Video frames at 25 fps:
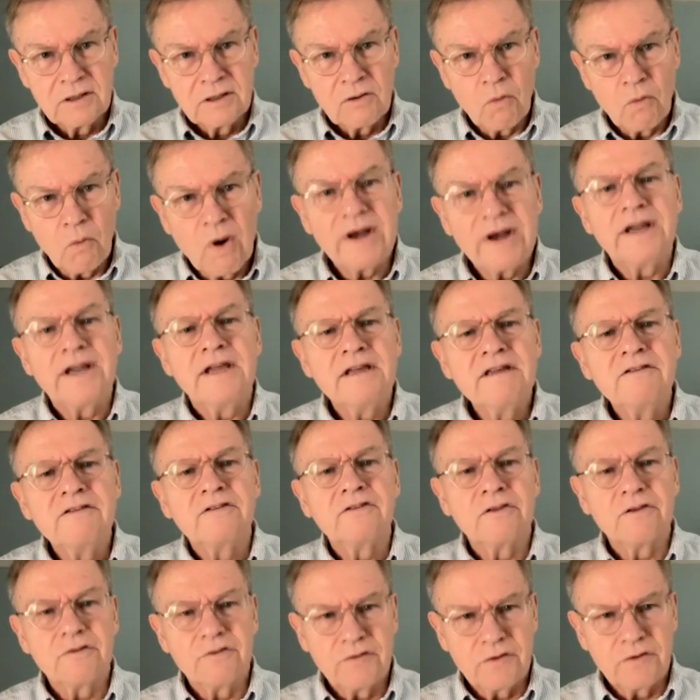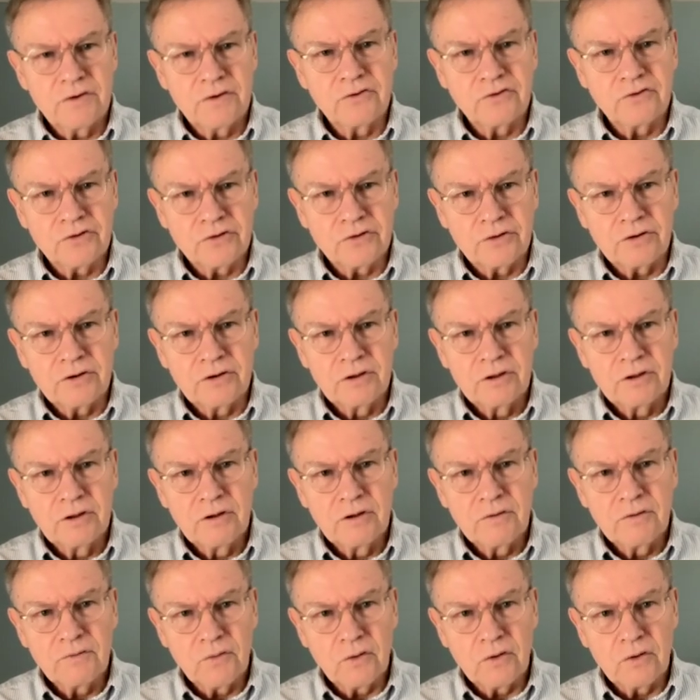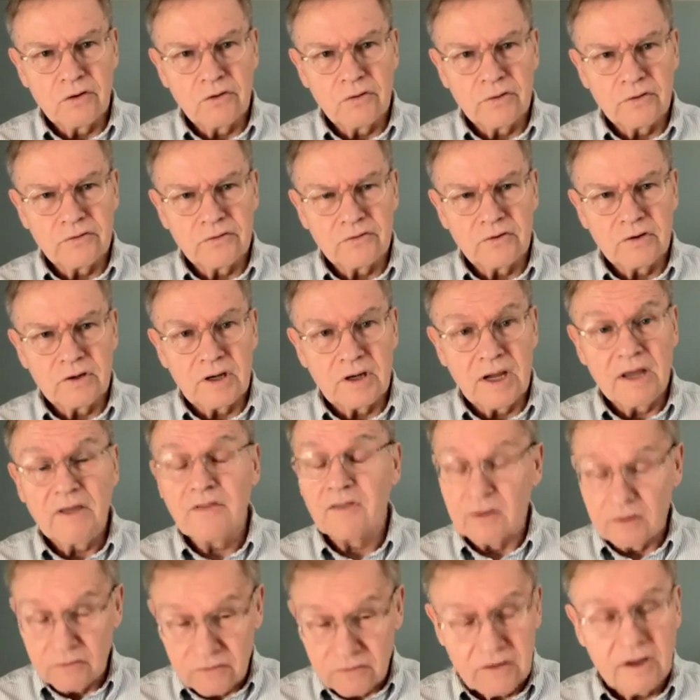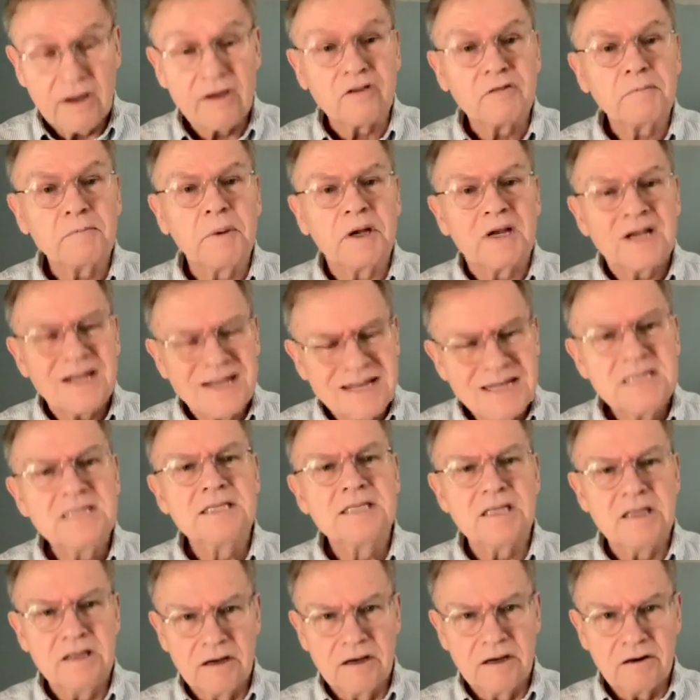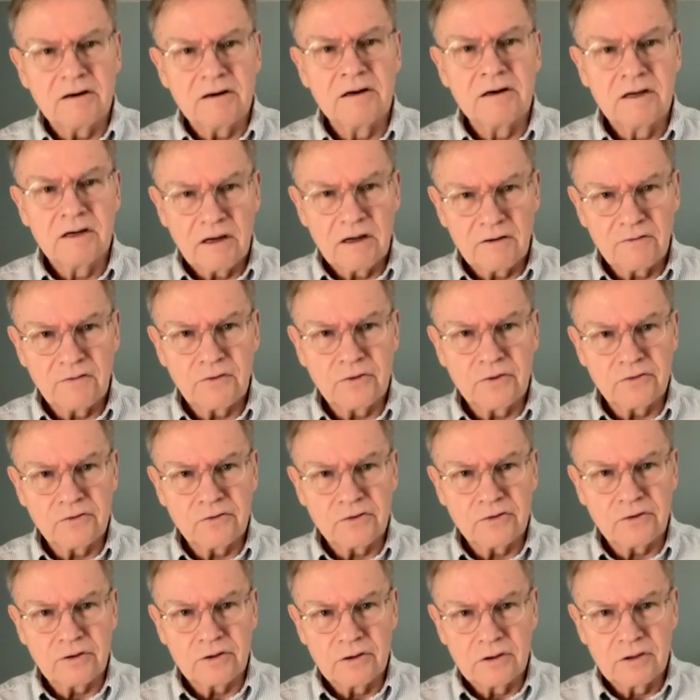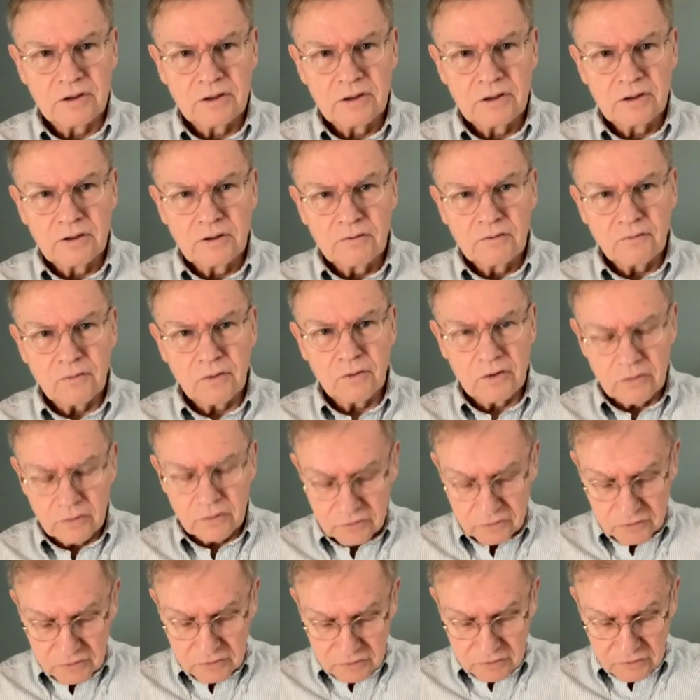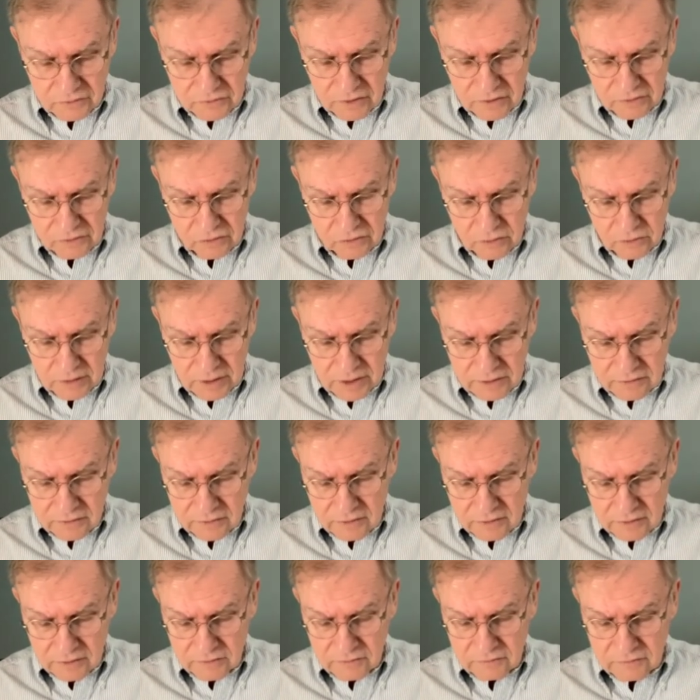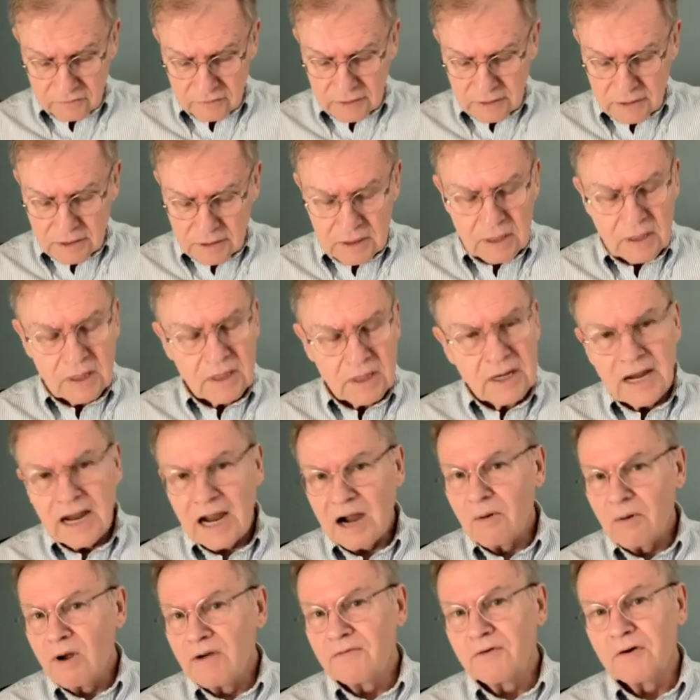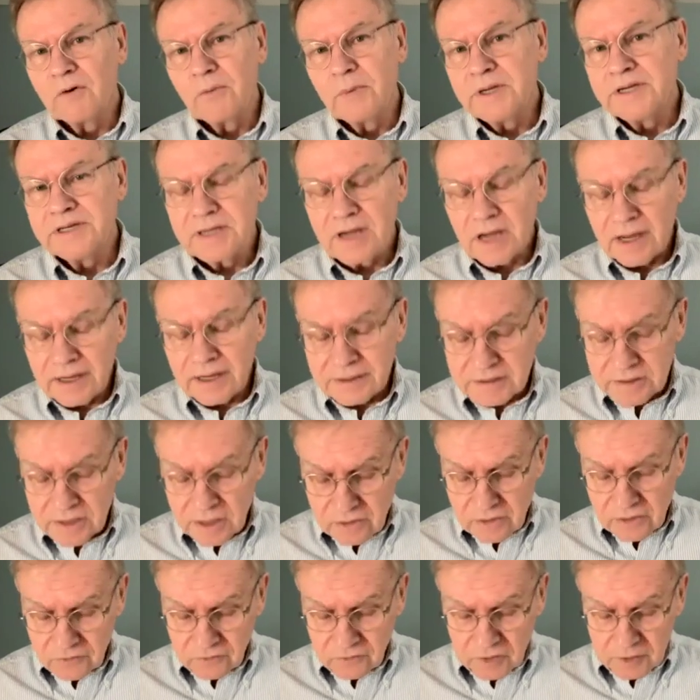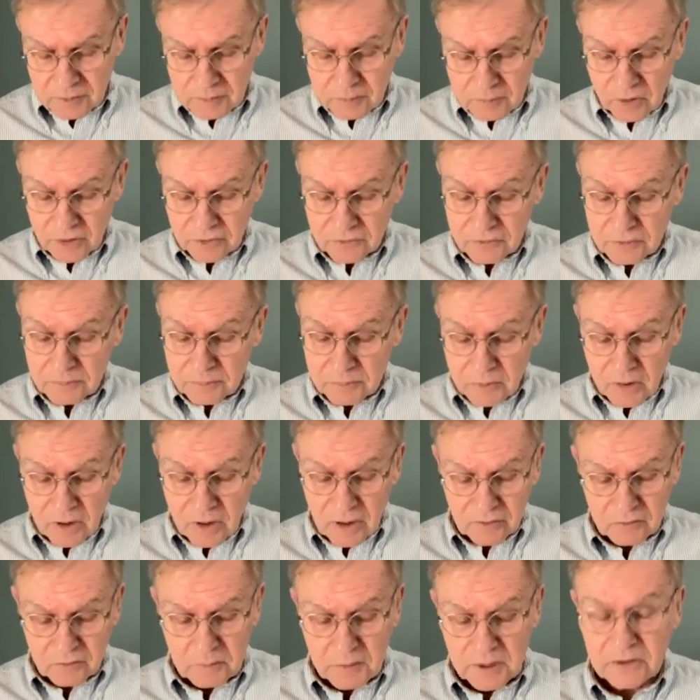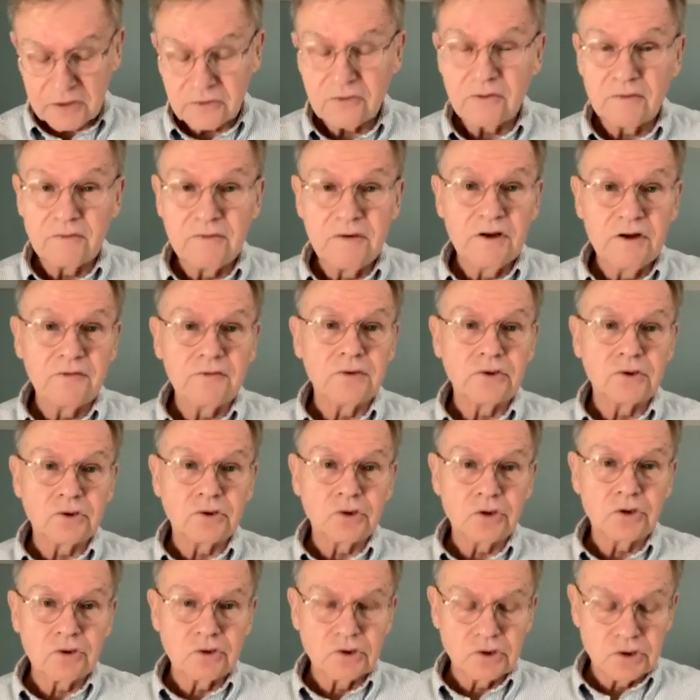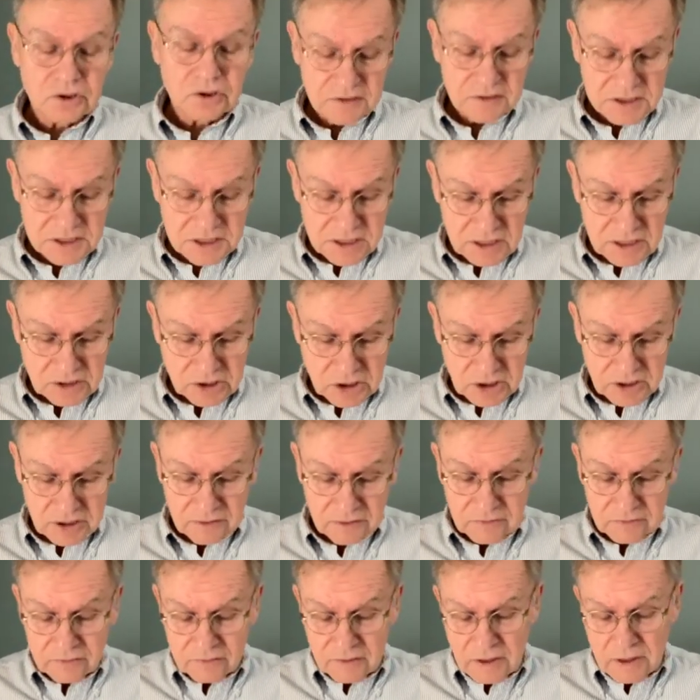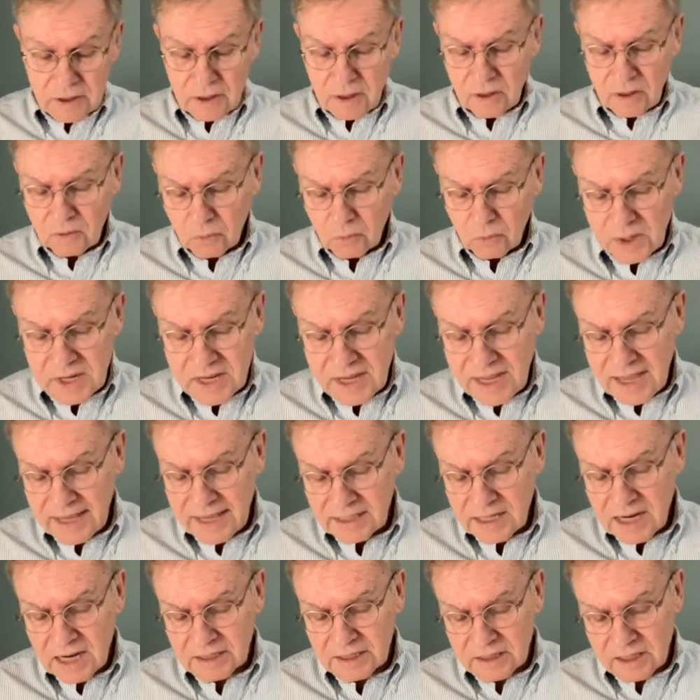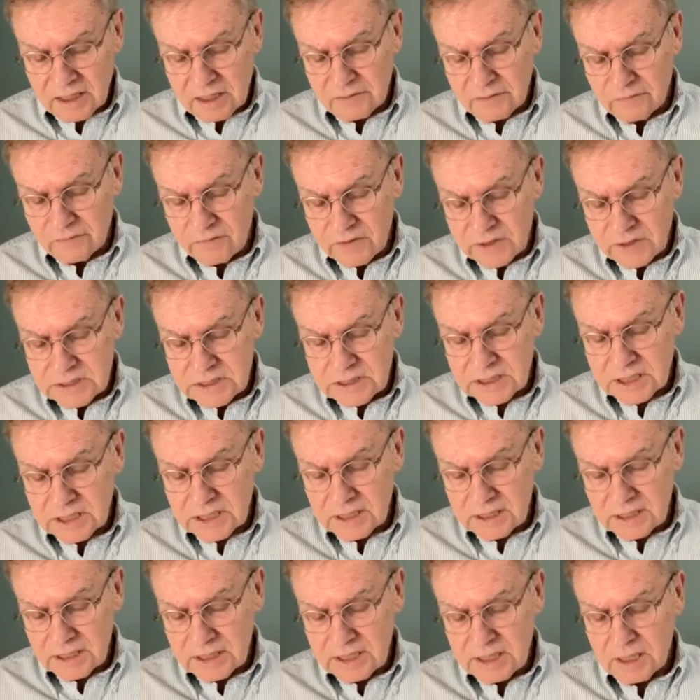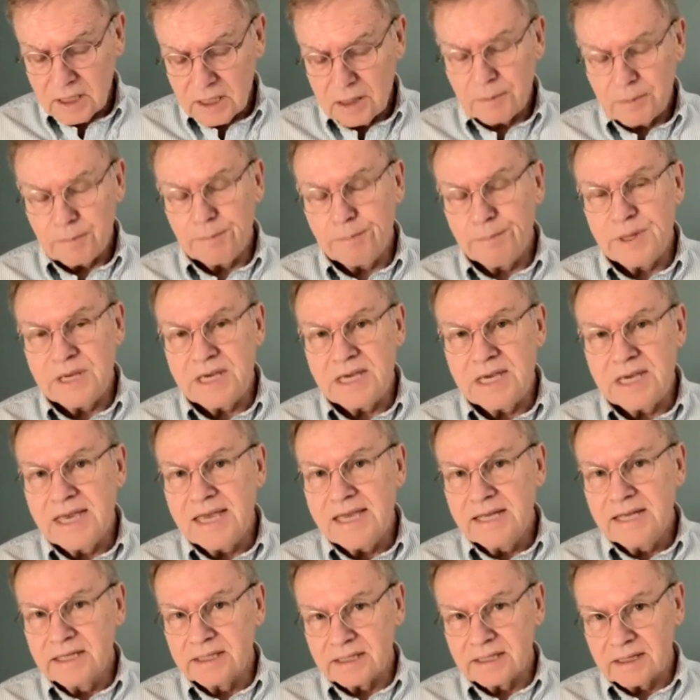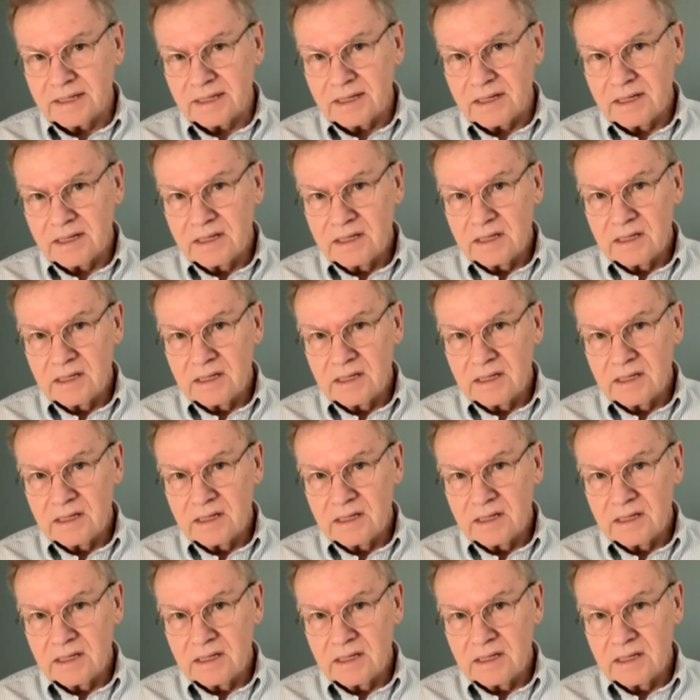What is the future for Christian ethics? Yes, but is there a future for Christian sexual ethics? However we diagnose the present prospects of different churches' teachings, we cannot convincingly begin